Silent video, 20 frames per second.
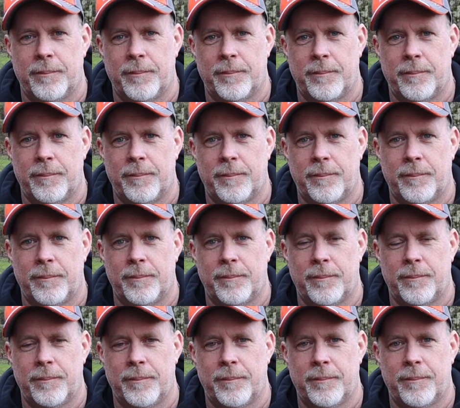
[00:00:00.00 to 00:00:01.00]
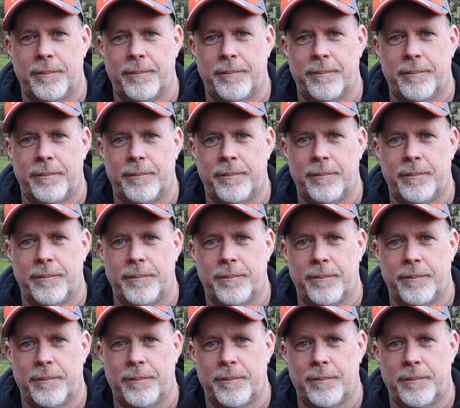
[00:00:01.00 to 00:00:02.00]

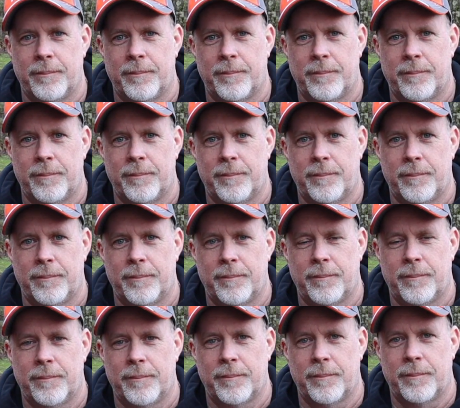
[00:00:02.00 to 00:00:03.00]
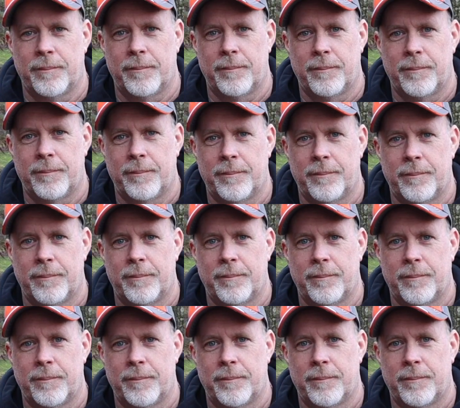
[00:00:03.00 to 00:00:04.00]

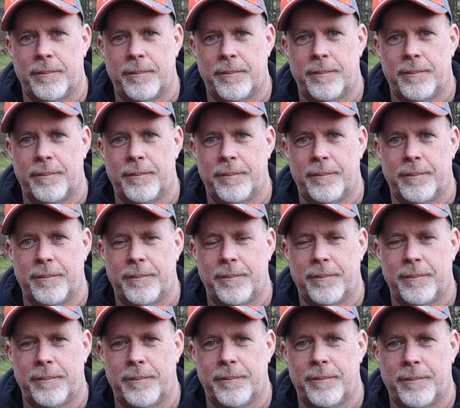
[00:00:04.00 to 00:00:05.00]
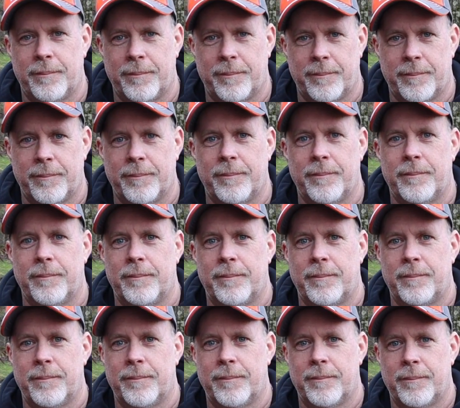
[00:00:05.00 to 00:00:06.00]

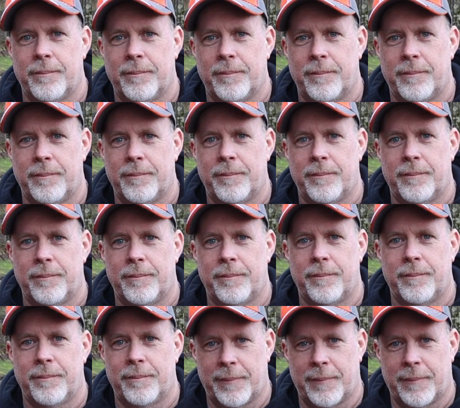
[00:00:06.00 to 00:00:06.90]
[no speech]